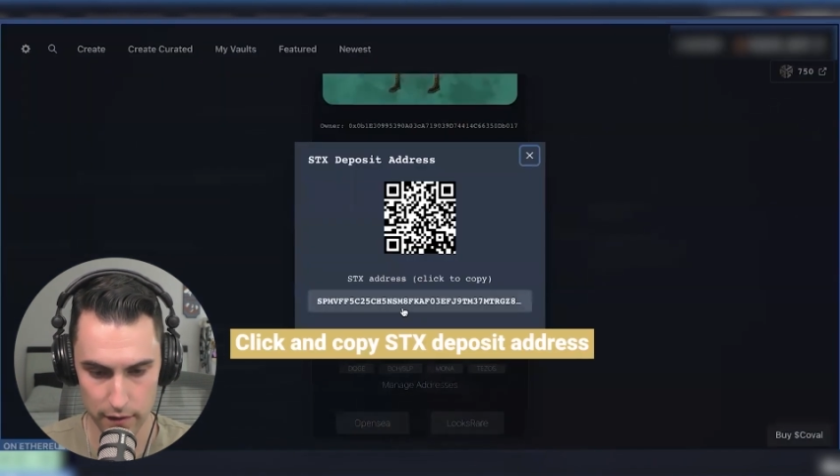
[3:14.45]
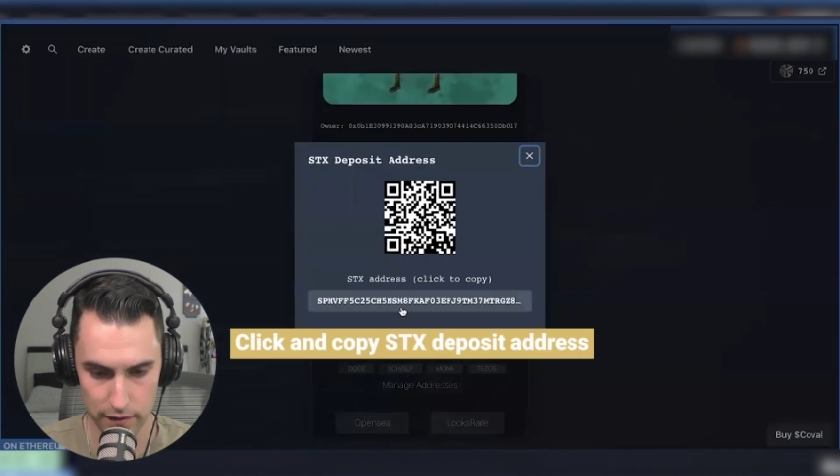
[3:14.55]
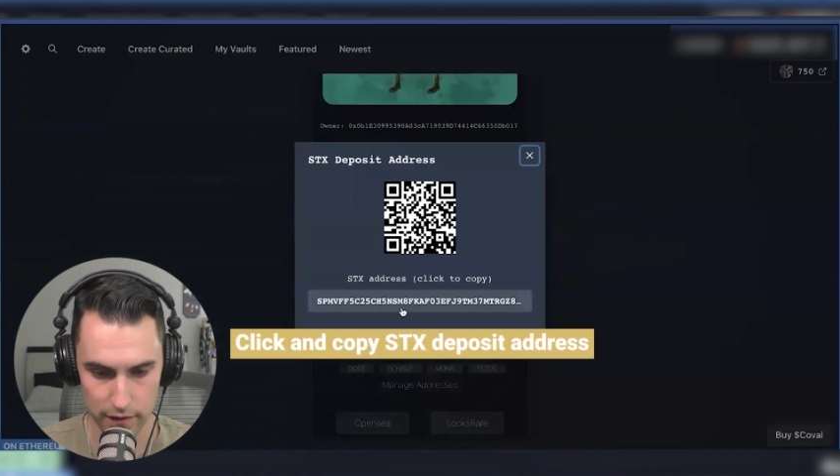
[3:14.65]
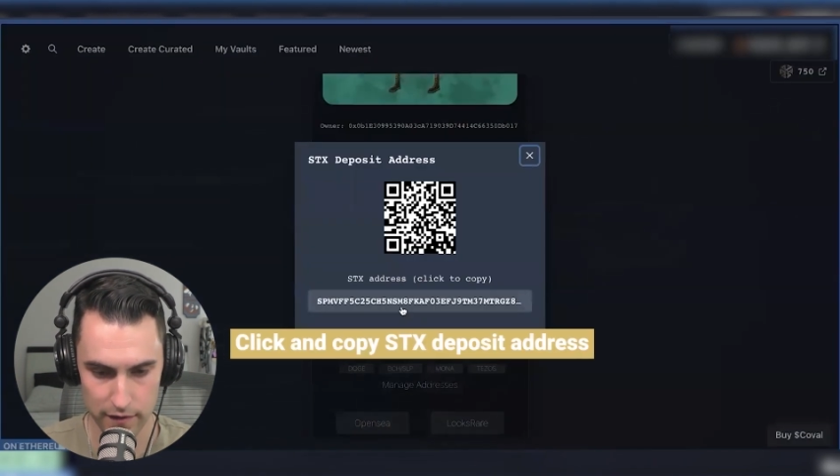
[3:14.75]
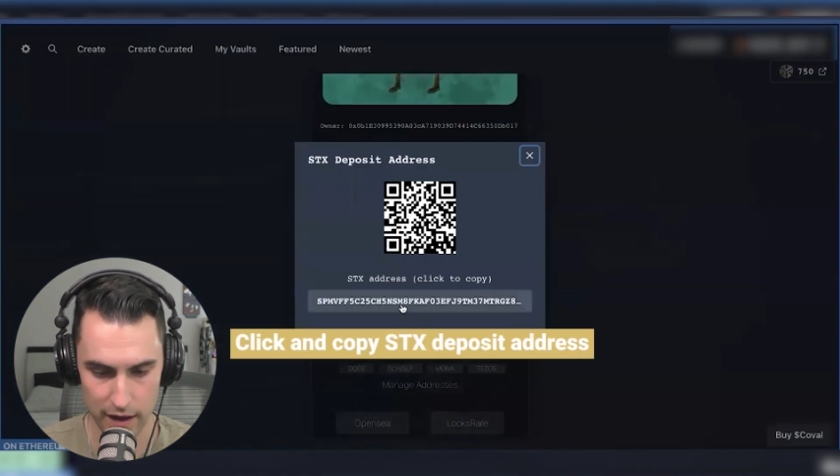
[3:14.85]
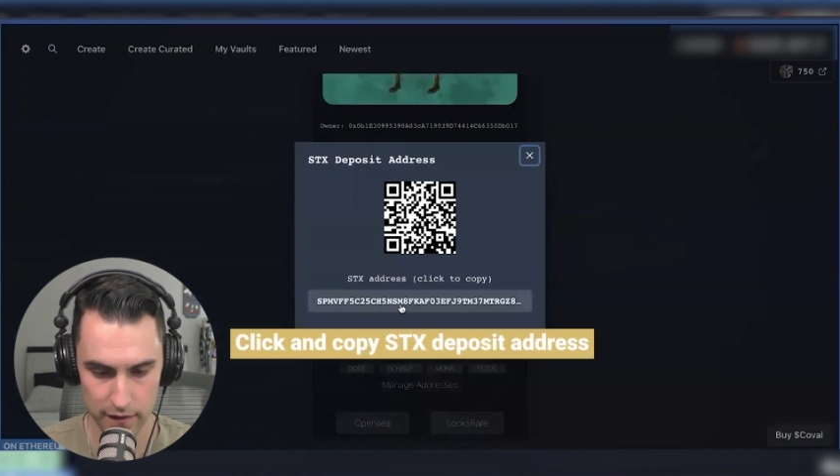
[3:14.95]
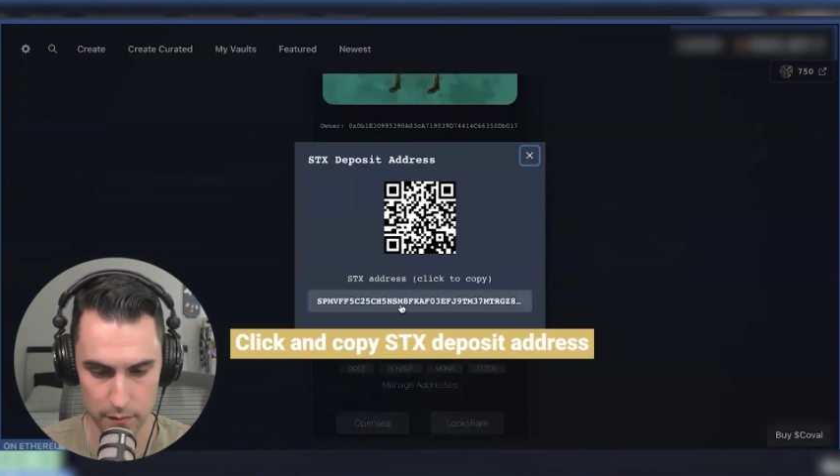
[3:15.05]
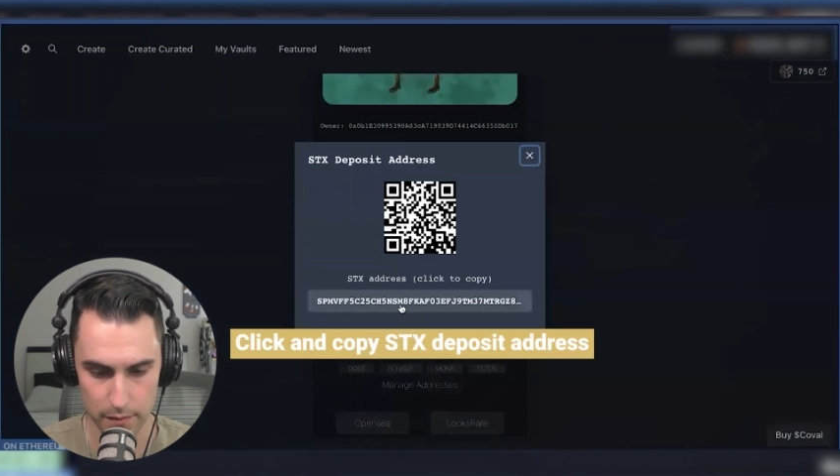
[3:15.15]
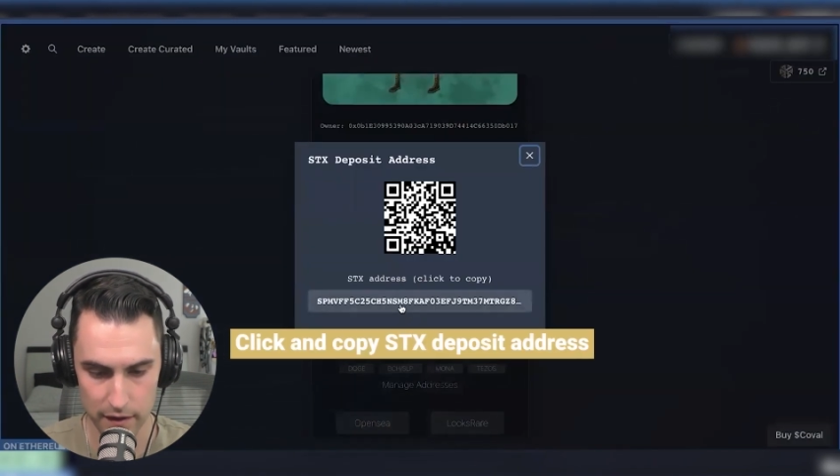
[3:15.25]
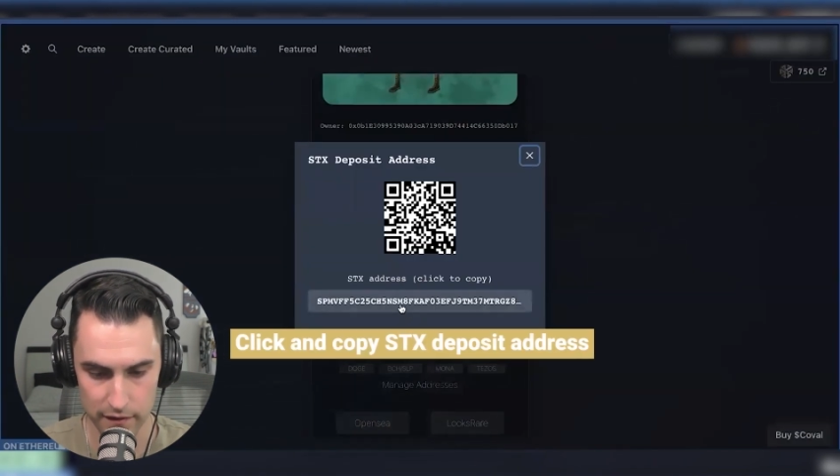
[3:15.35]
the Stacks
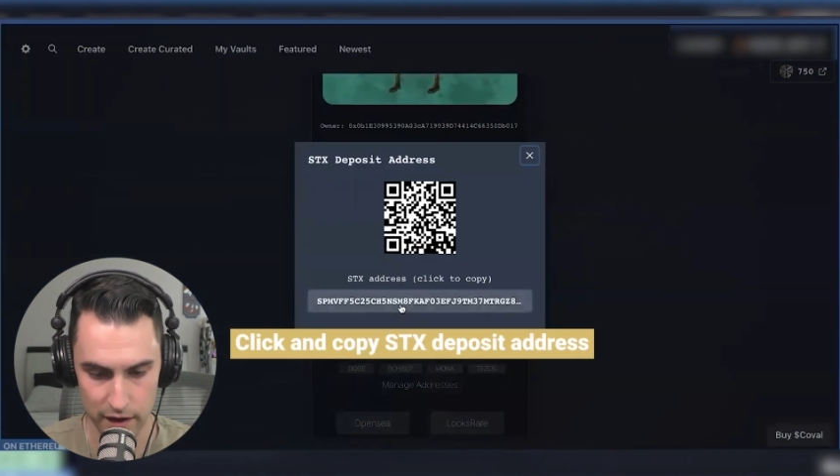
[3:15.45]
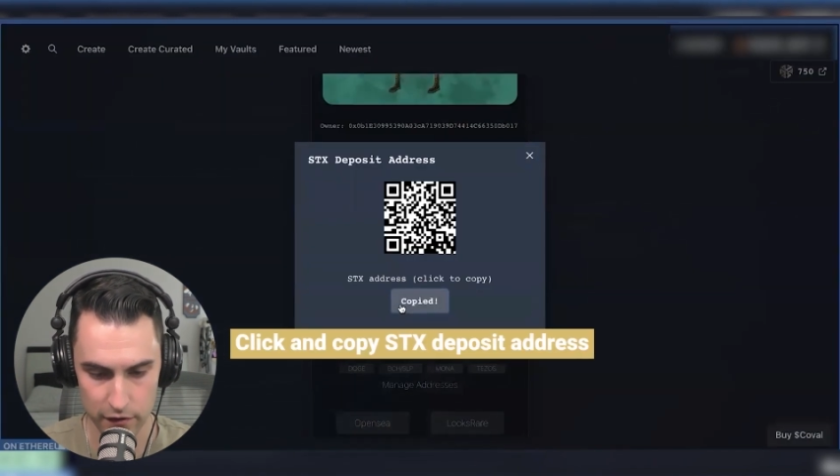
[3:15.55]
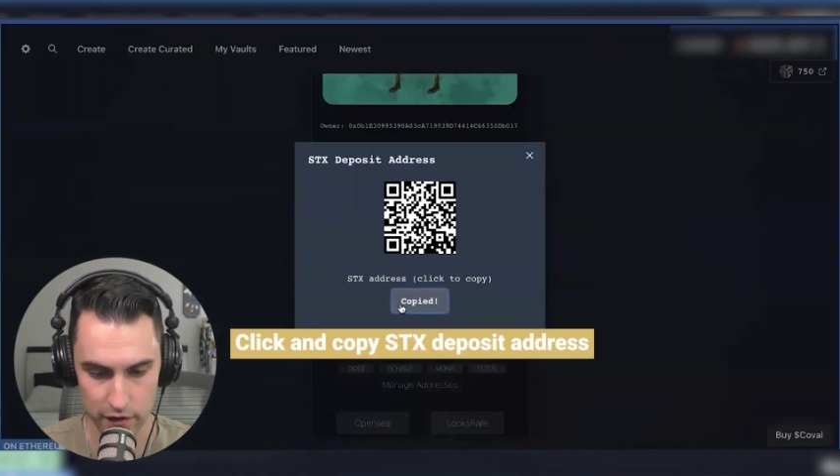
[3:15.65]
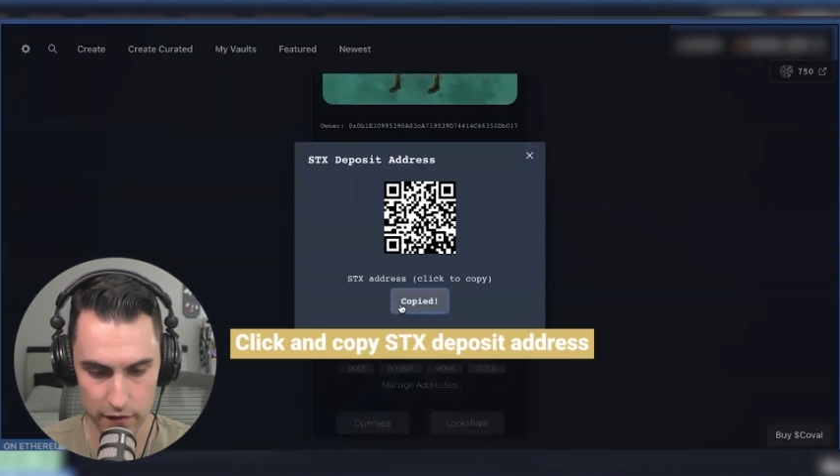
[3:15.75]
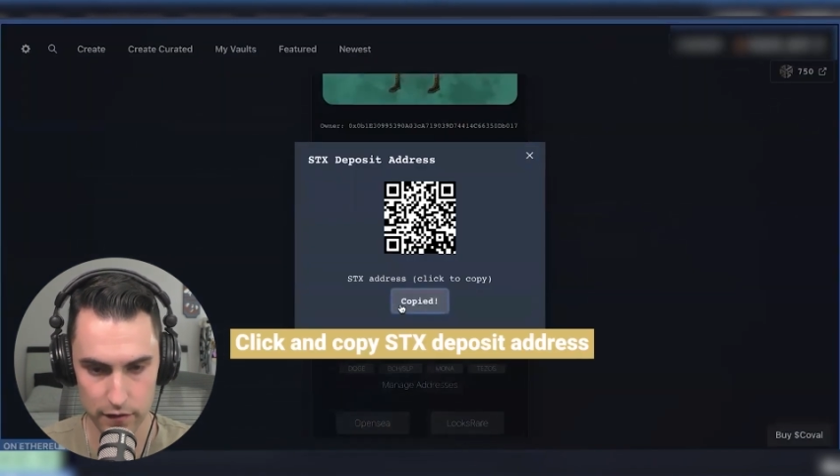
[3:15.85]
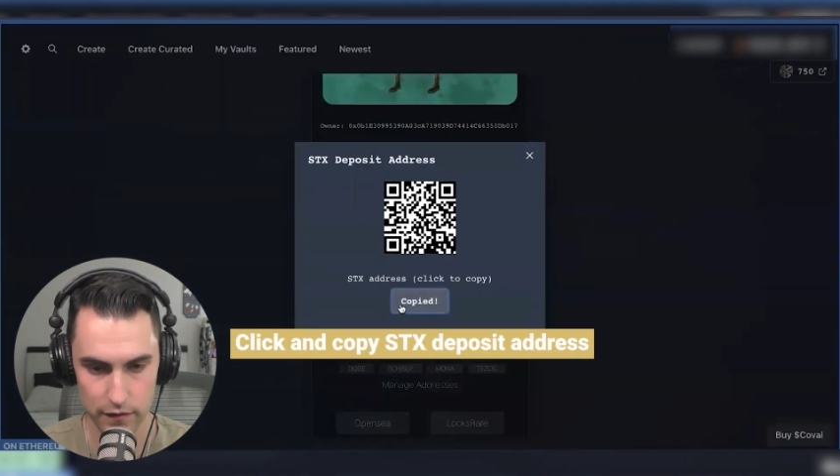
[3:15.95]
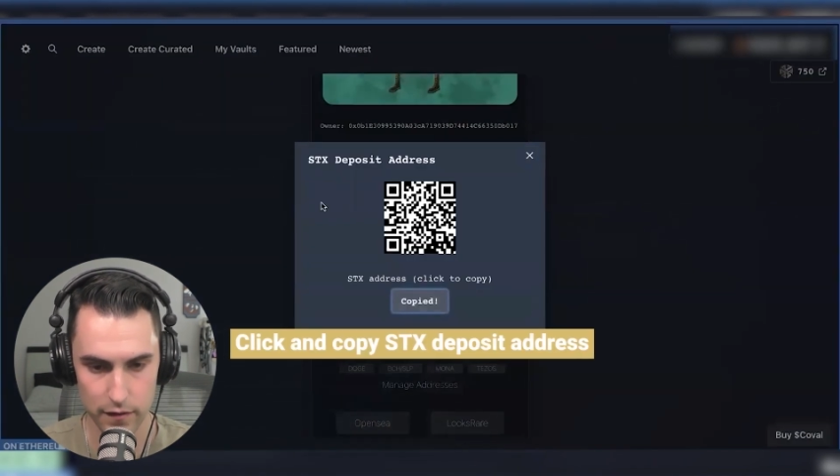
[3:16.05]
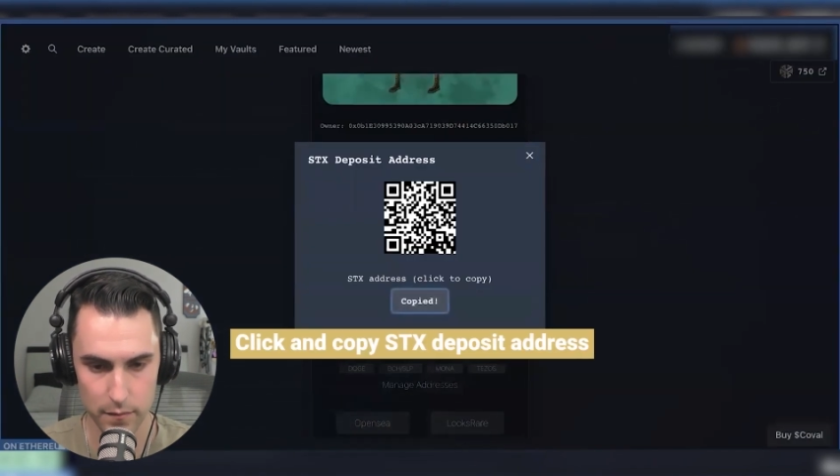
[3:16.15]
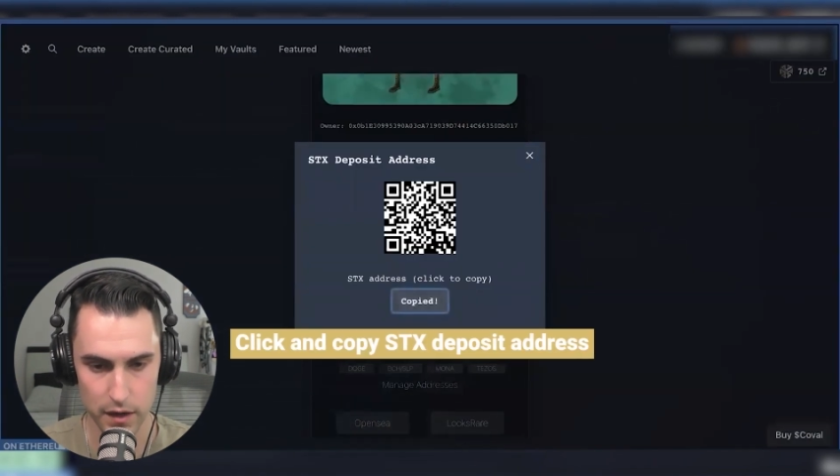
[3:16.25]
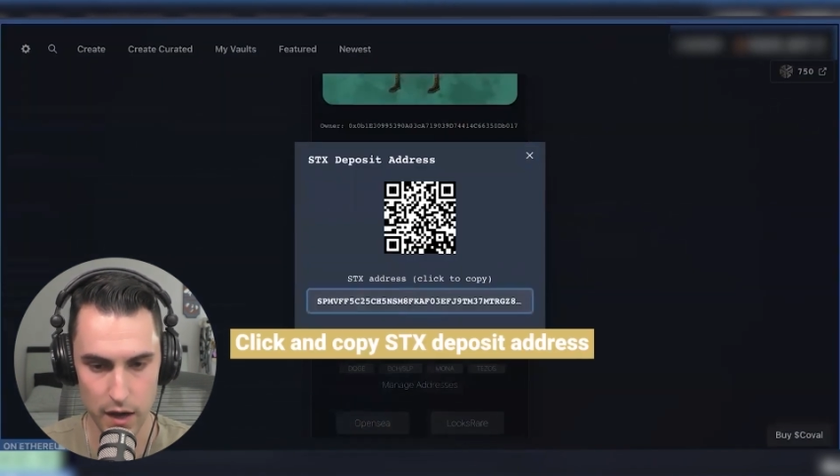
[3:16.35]
deposit address.
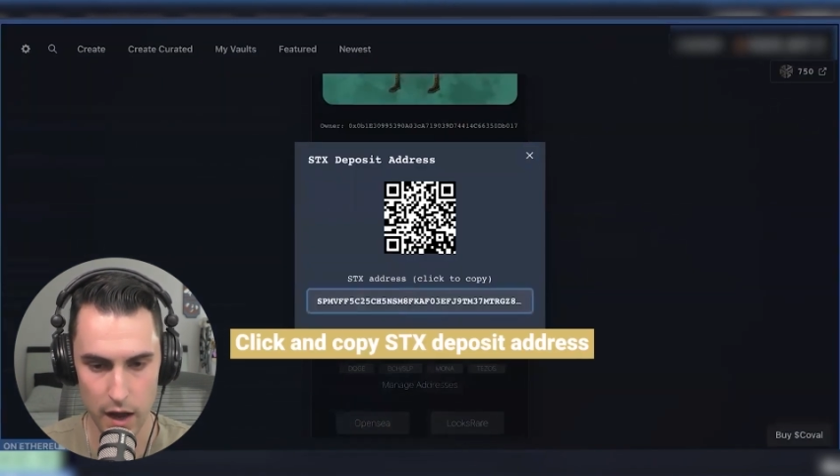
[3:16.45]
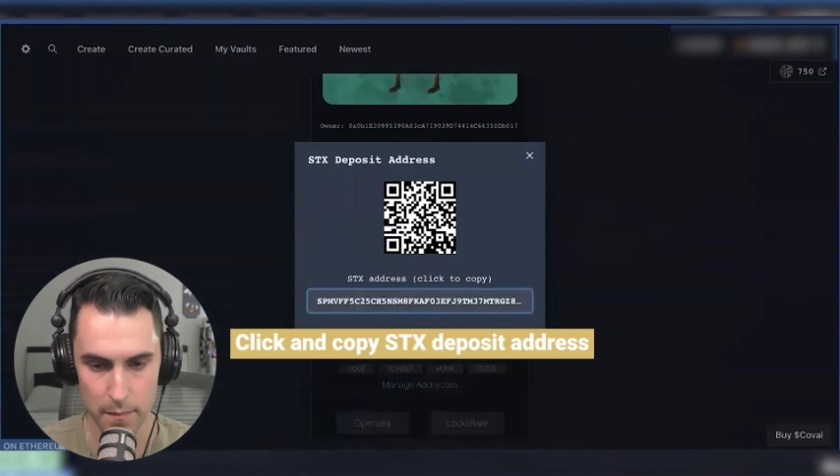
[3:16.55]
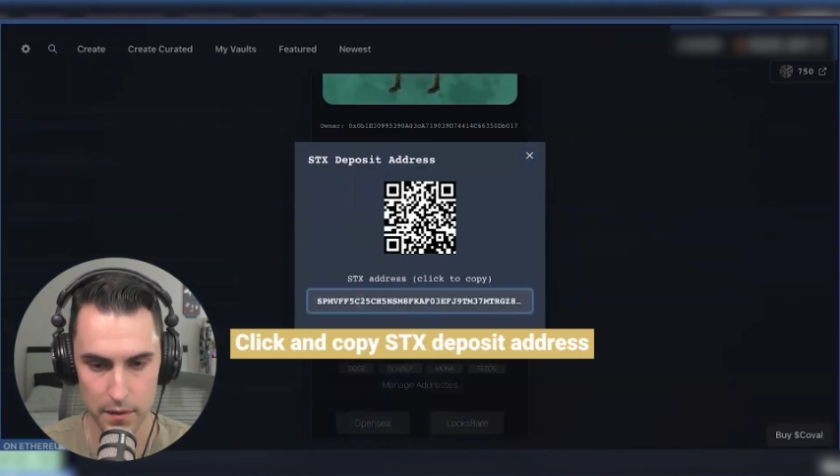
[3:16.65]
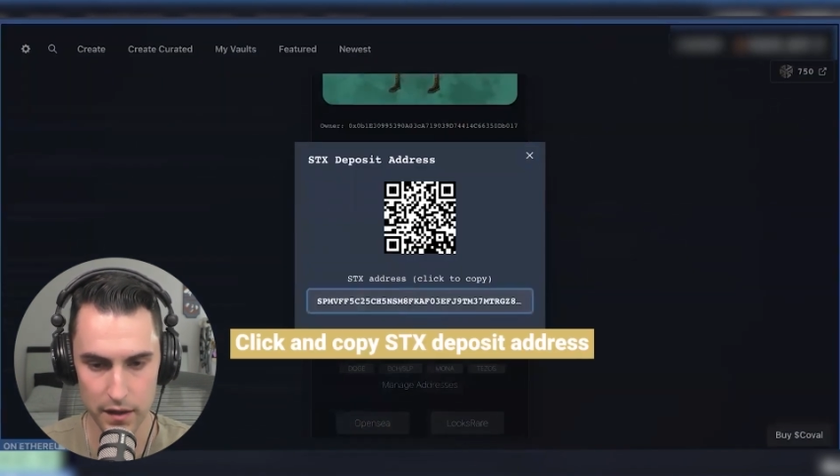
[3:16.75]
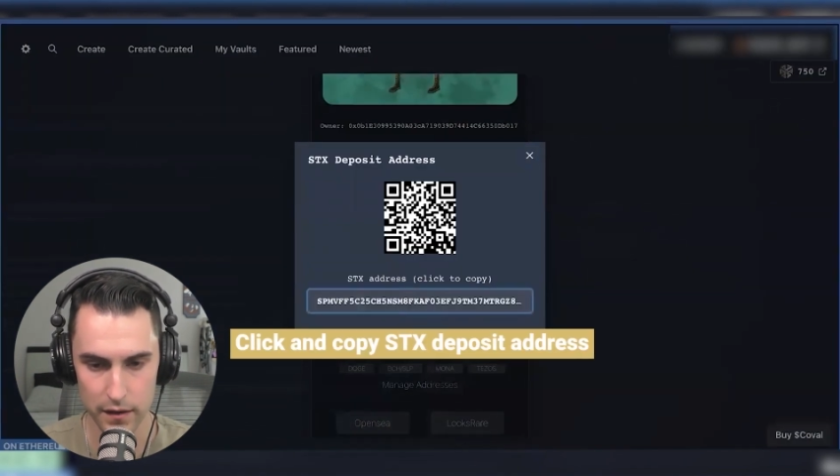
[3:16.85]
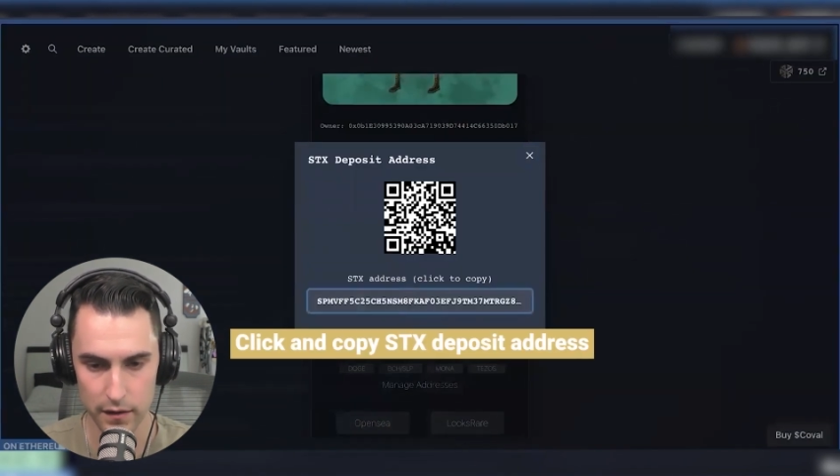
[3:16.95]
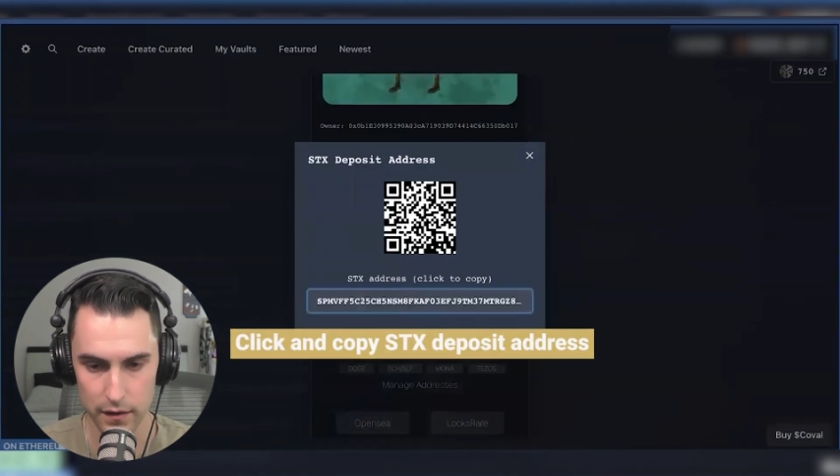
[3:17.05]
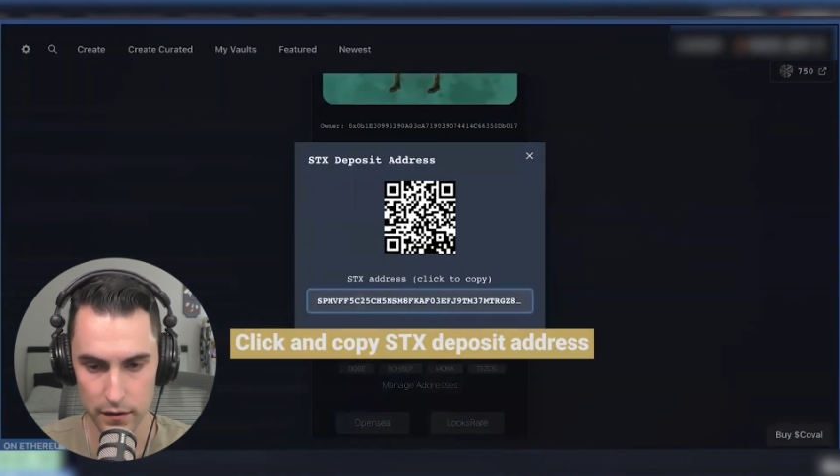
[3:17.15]
I'm going to copy it.